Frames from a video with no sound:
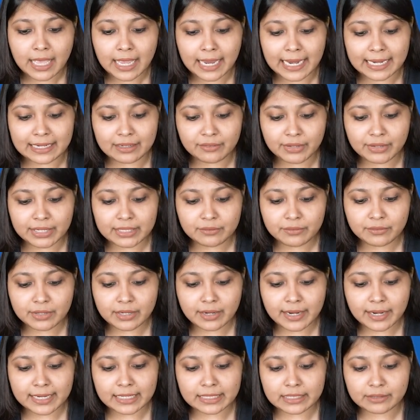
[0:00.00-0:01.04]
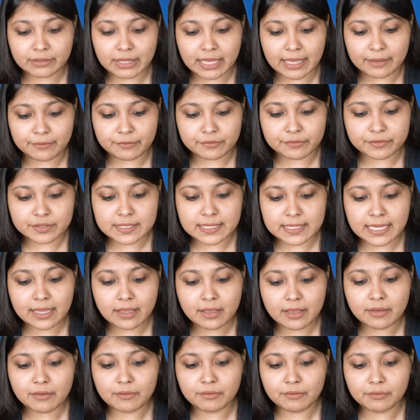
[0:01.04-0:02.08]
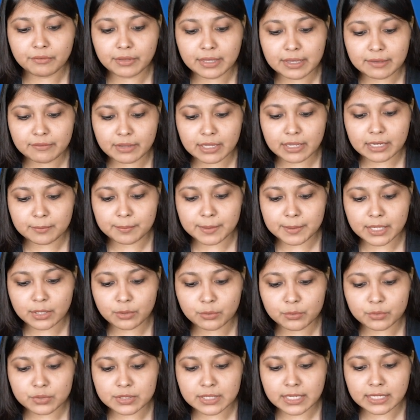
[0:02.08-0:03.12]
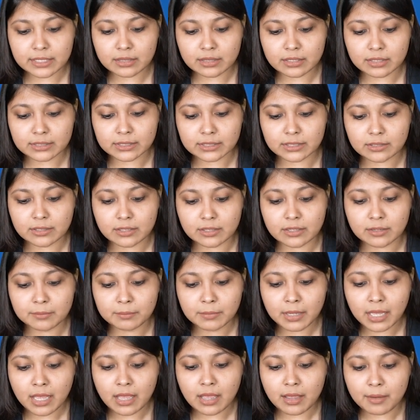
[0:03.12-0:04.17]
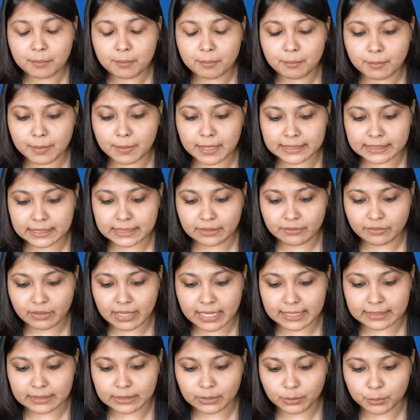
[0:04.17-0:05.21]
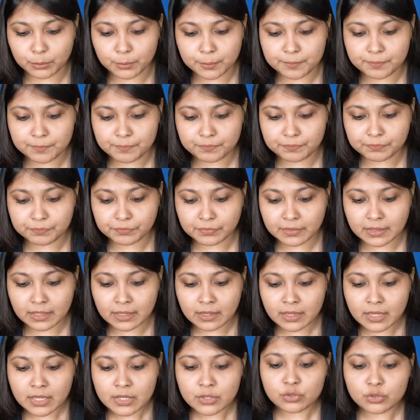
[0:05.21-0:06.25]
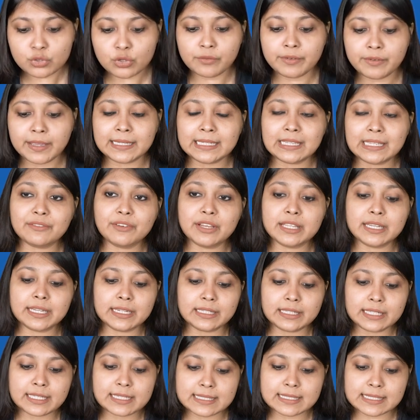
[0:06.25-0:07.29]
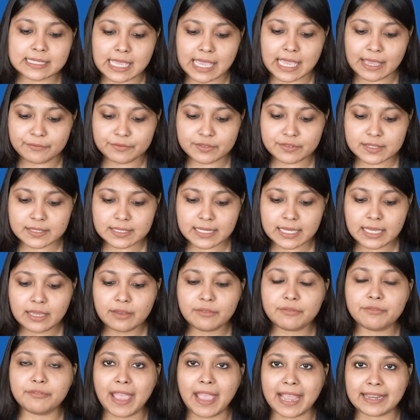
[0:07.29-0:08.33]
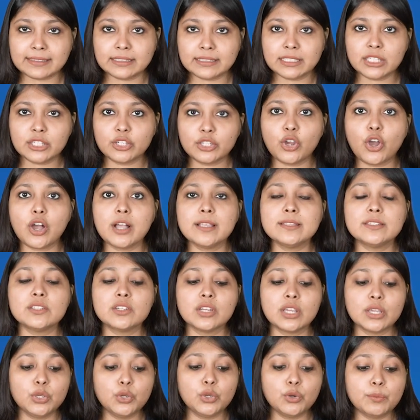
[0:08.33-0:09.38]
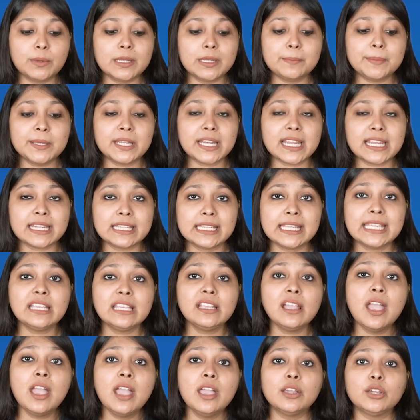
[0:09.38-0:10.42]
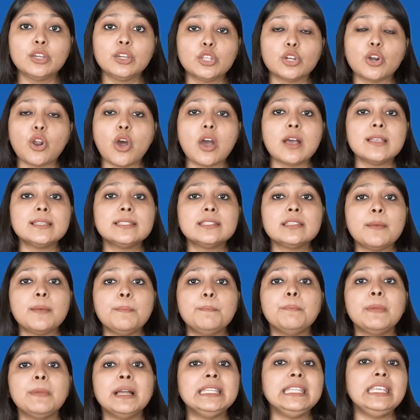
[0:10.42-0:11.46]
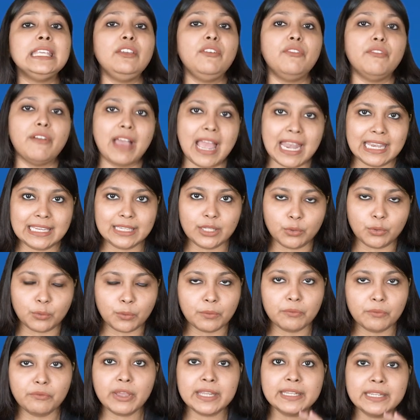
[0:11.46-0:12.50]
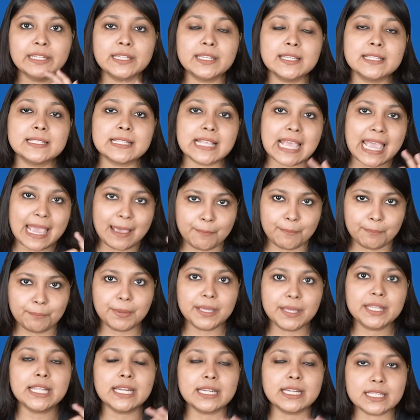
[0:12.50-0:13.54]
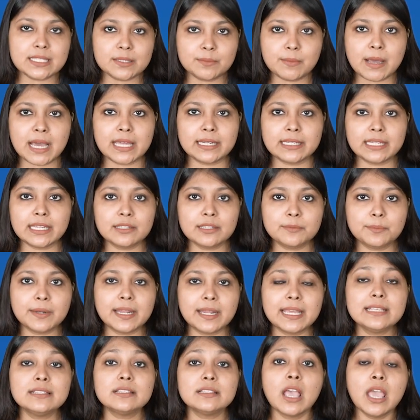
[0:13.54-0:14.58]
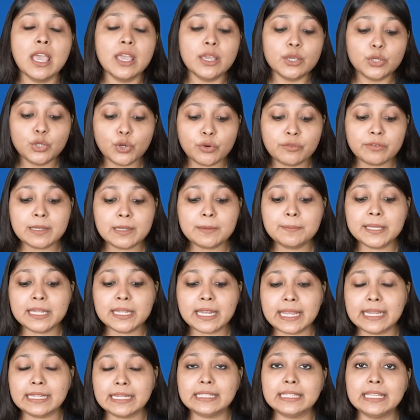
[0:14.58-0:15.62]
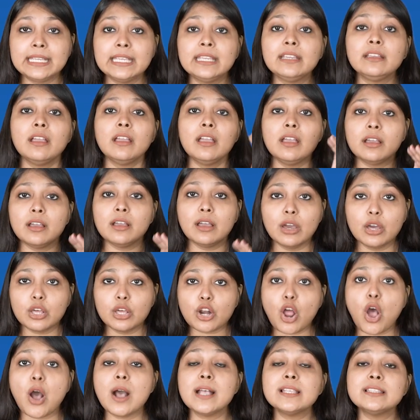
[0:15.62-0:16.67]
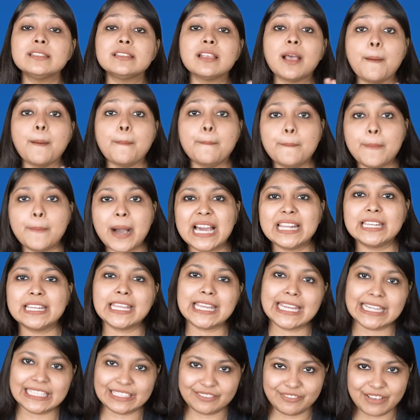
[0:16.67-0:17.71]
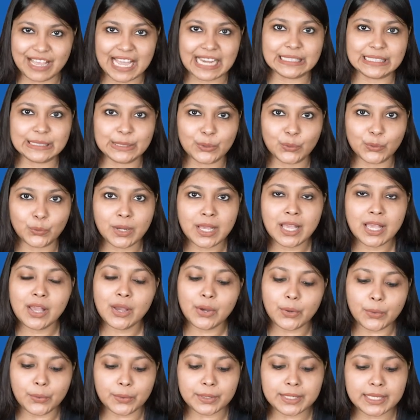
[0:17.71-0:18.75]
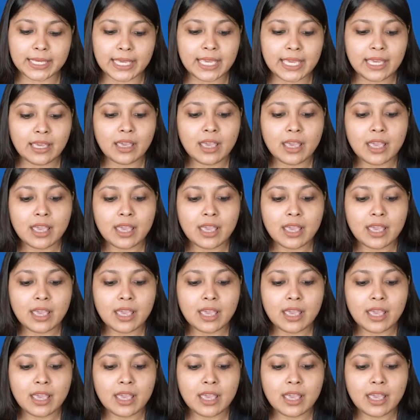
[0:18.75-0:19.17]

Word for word: And when we write FC, we will be using the term money value. So, whenever it is FC factor cost, you will be writing gross money value. When it is MP that is market price, you will be writing gross market value. Okay.